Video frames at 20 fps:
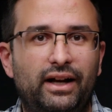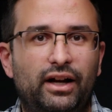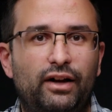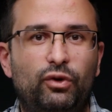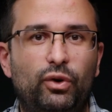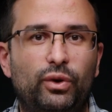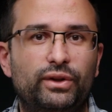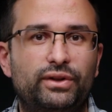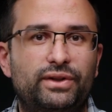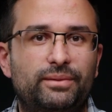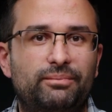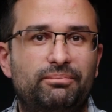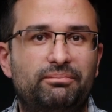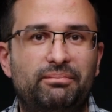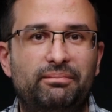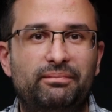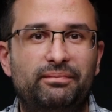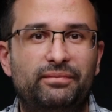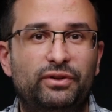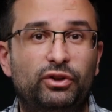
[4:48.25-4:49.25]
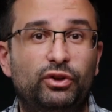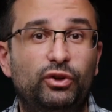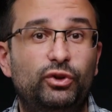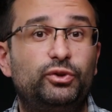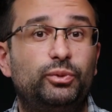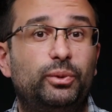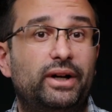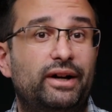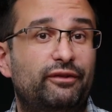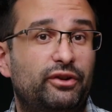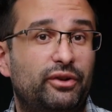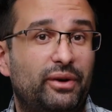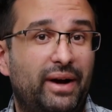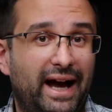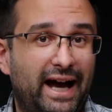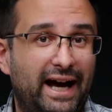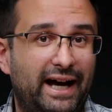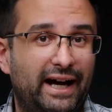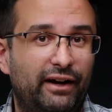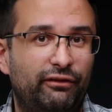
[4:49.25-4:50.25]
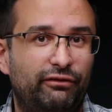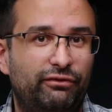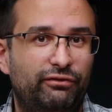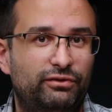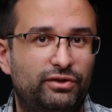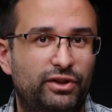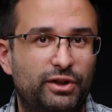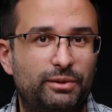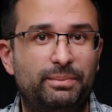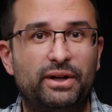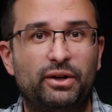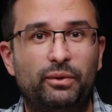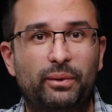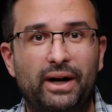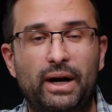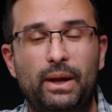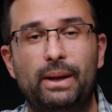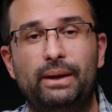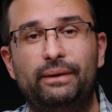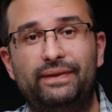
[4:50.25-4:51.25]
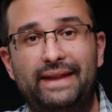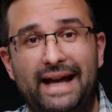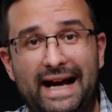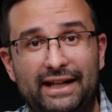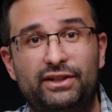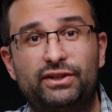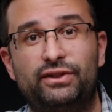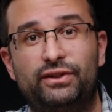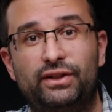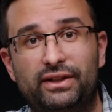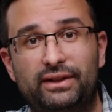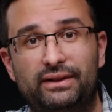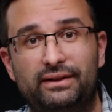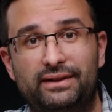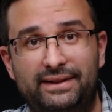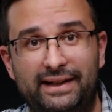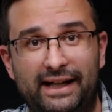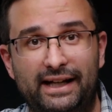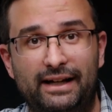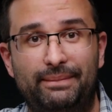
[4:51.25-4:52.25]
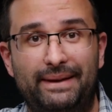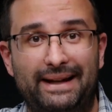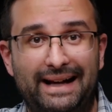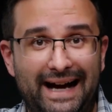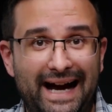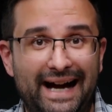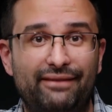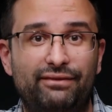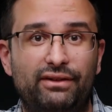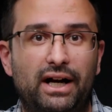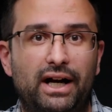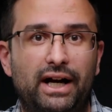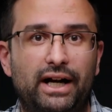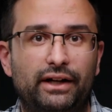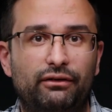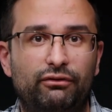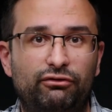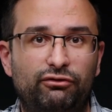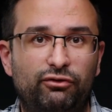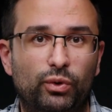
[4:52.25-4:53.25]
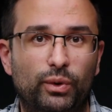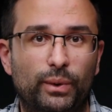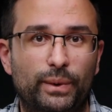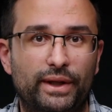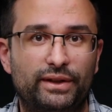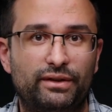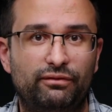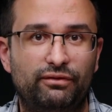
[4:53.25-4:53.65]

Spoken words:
Of course, use whatever you have. Just be aware that that's the setup that I've got for this